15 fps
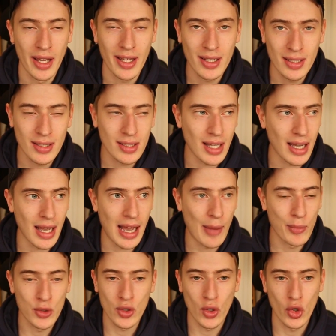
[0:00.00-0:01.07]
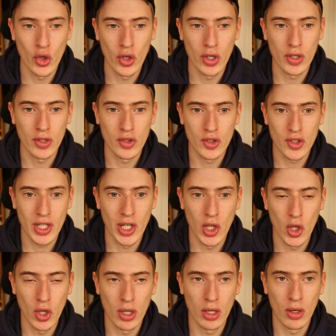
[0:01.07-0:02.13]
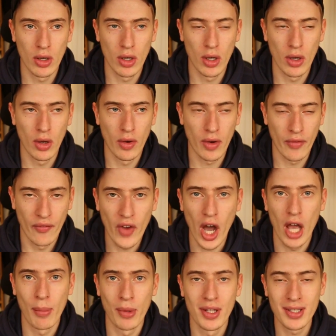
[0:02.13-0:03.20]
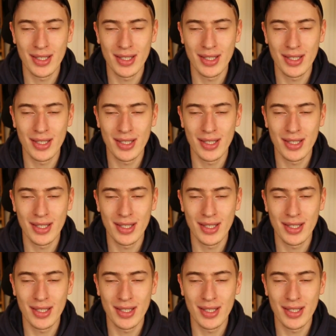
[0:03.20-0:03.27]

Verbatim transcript: is Amazon still viable?